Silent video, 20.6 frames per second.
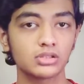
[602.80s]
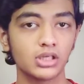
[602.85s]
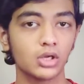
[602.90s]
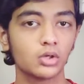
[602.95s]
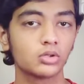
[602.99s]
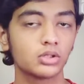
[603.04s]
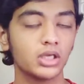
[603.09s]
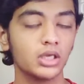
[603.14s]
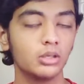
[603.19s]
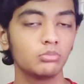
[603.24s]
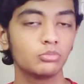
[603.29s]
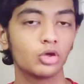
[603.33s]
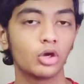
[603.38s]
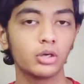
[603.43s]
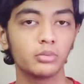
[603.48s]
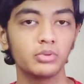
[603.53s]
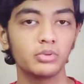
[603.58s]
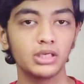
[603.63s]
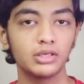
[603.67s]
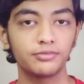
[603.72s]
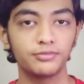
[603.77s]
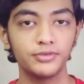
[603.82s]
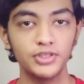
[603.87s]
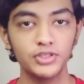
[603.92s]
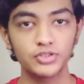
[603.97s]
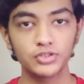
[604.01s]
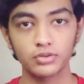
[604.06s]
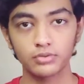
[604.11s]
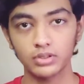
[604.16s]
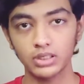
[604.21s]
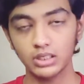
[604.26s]
Cloud Game gonna be
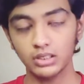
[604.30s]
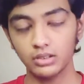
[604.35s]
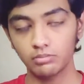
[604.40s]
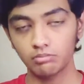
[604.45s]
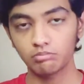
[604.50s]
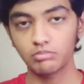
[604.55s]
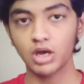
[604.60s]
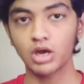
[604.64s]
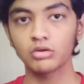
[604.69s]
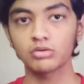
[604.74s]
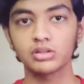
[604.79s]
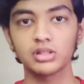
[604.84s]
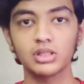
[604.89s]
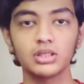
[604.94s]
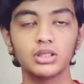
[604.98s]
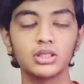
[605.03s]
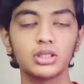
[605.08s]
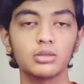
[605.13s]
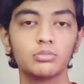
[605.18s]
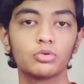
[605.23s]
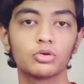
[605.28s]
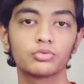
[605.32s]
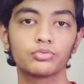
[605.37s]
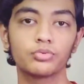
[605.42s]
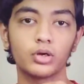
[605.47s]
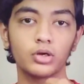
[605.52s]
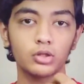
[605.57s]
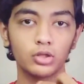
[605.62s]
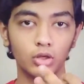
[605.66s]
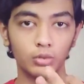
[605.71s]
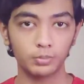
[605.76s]
featuring a mouse and a keyboard
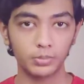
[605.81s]
for your